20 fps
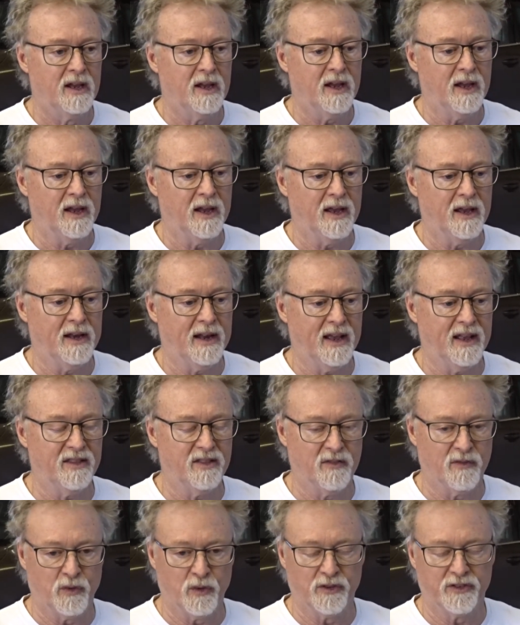and had the
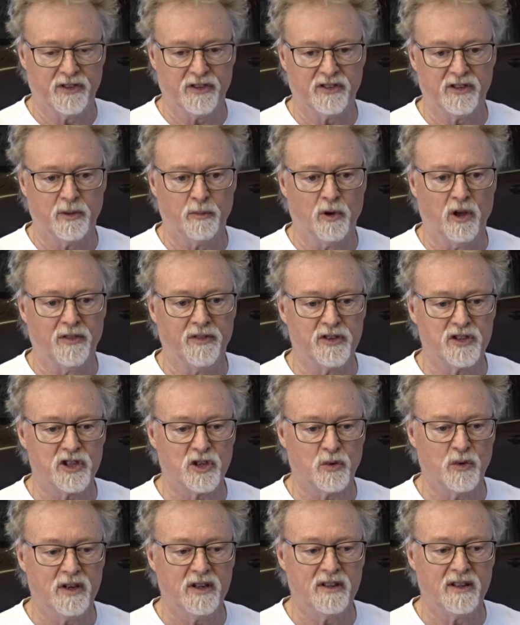full system on the
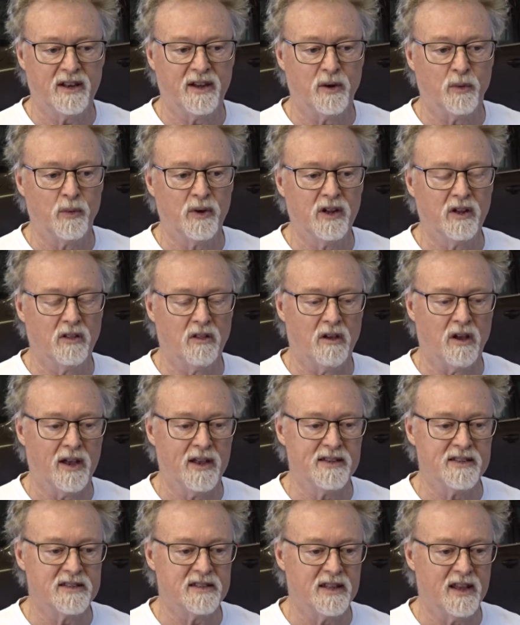screen that I
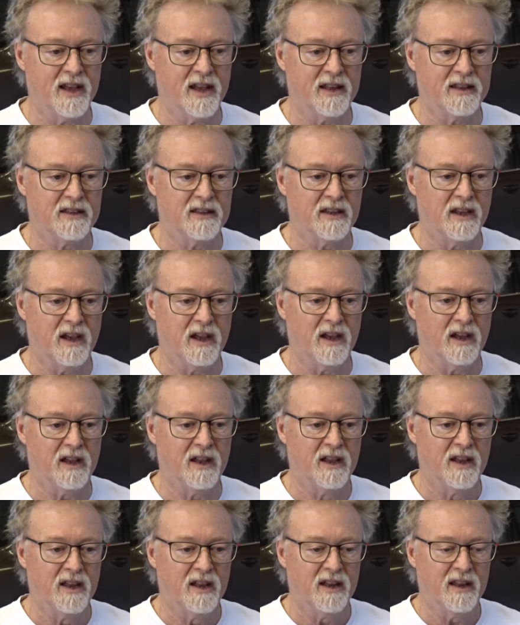realized that
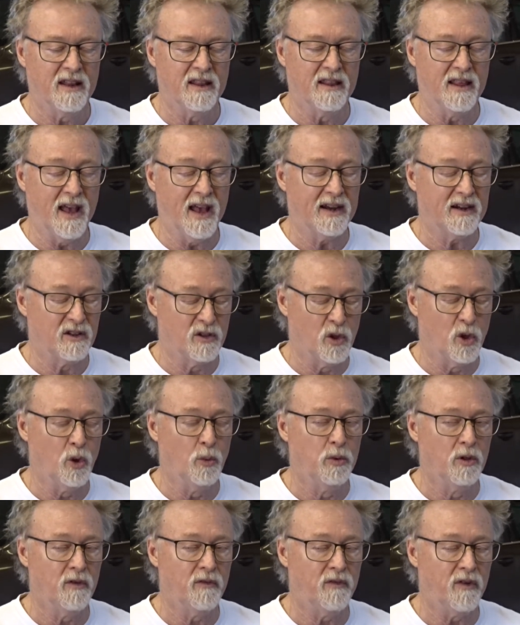that
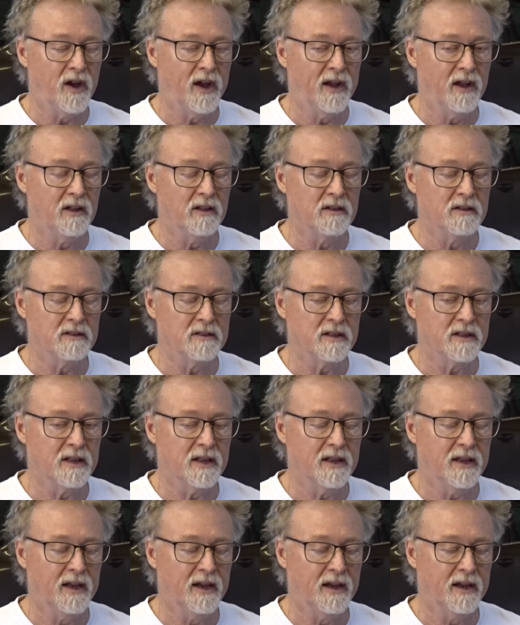global file
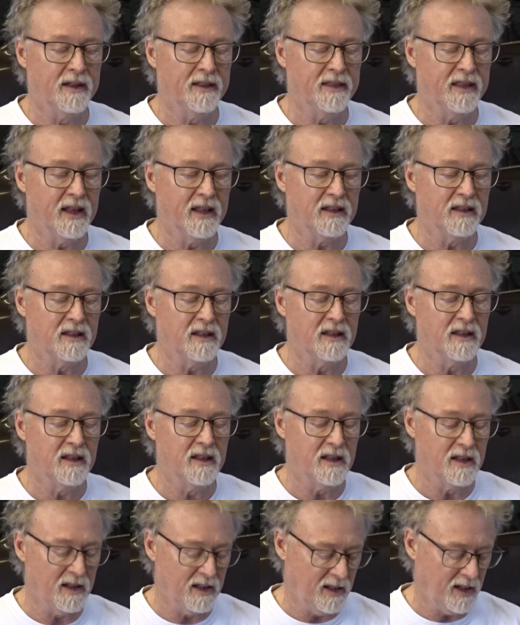that
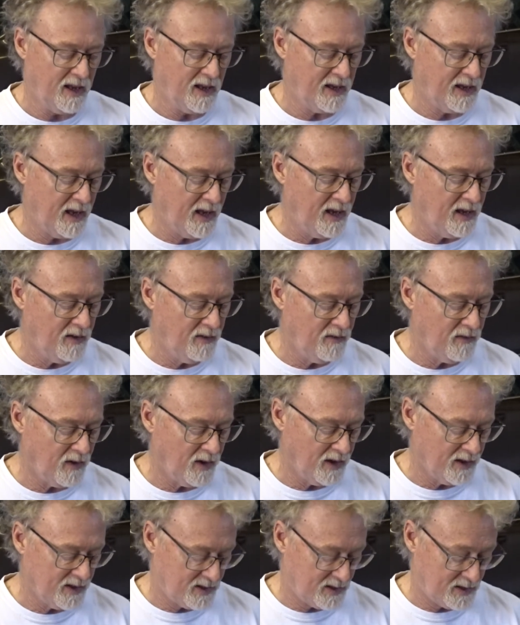they gave
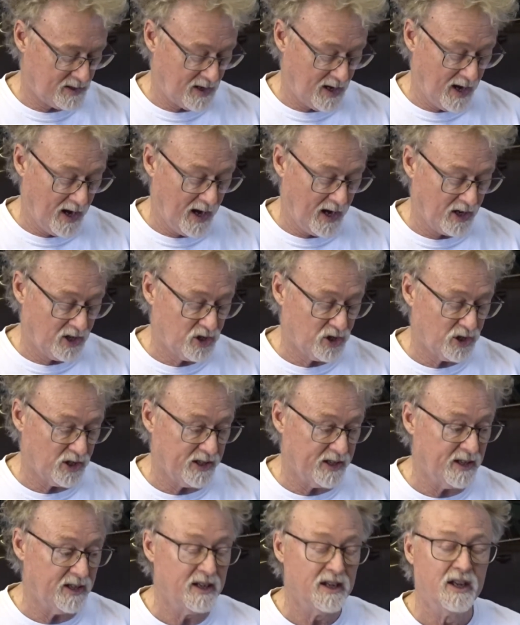us
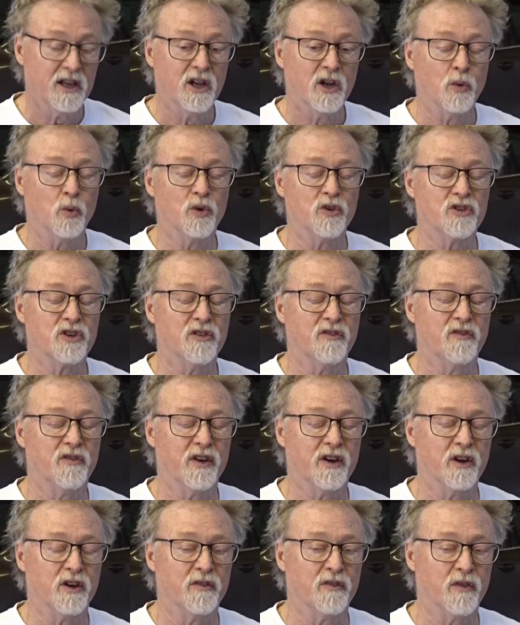actually was
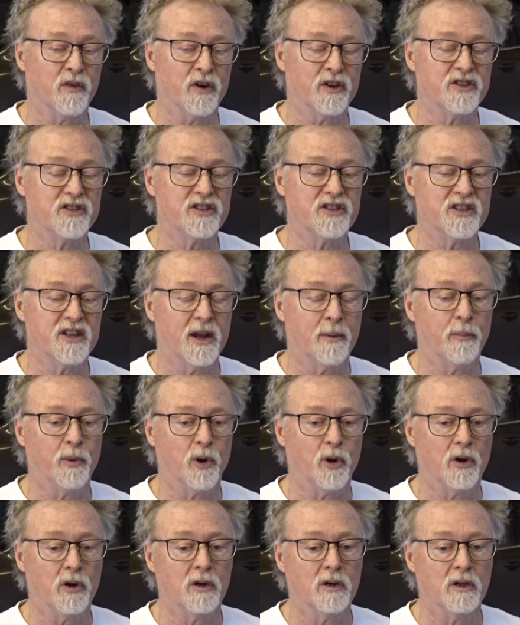configured for a
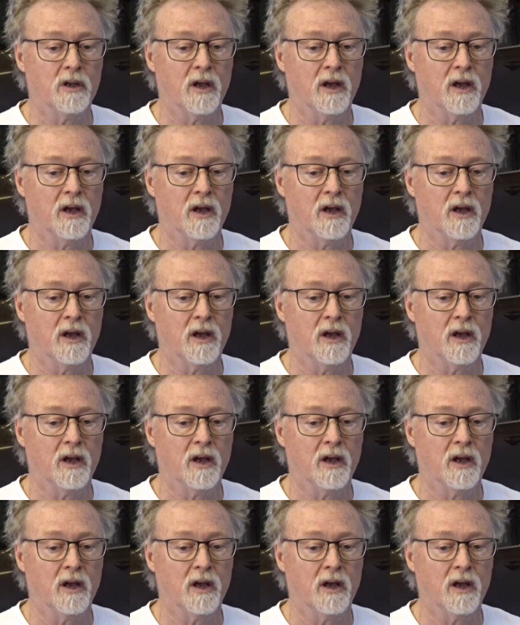stepper